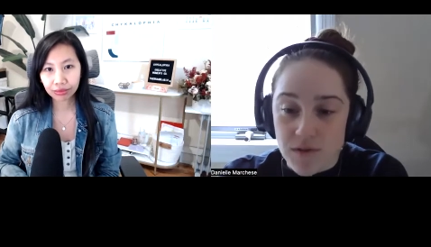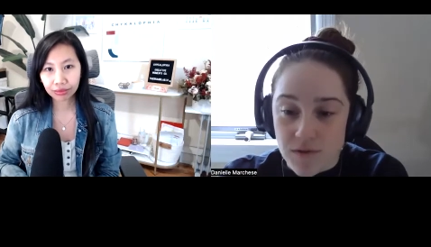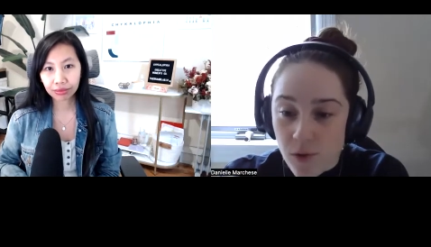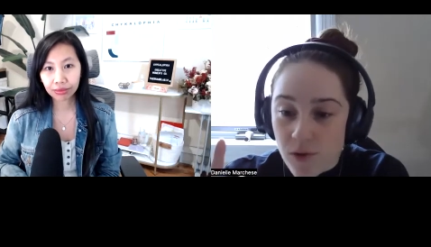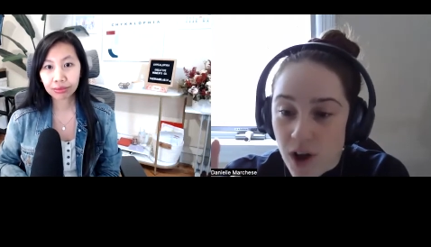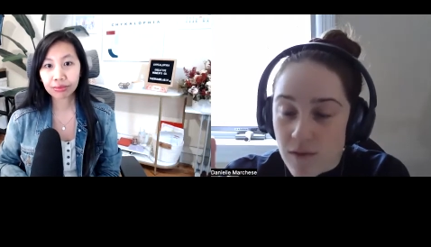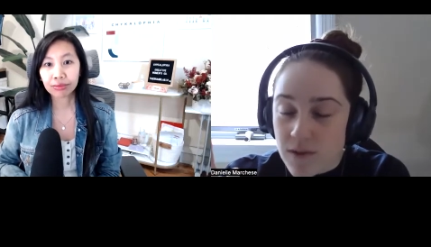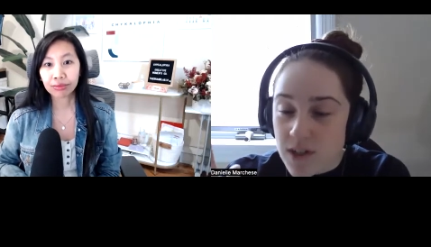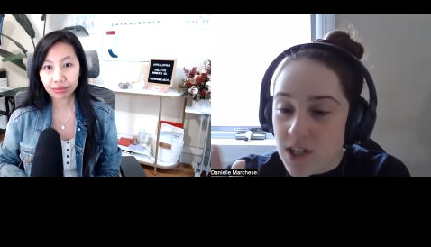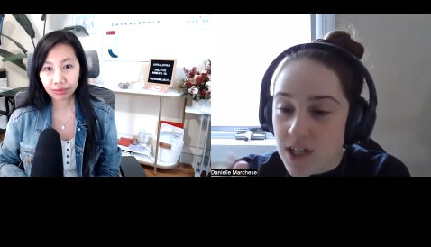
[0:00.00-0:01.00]
Speaker 1: to phone
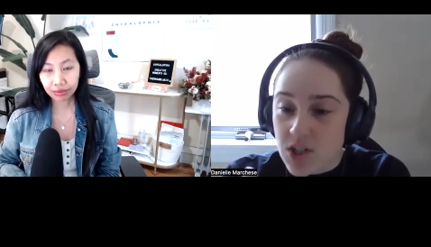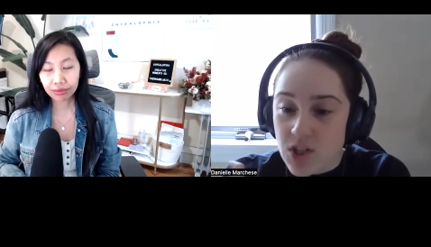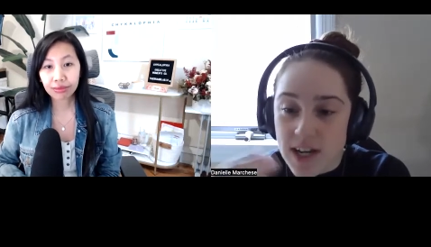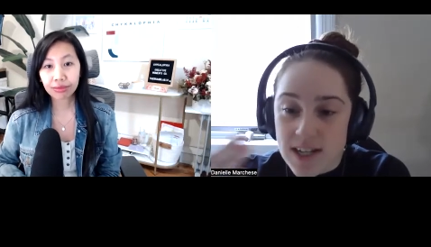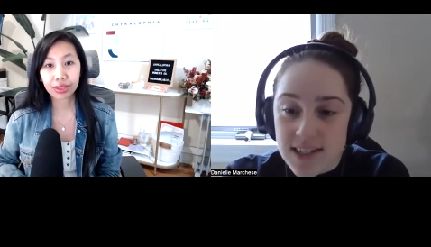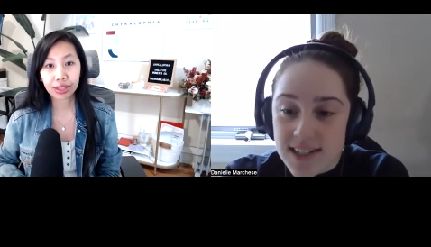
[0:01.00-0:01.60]
conversation,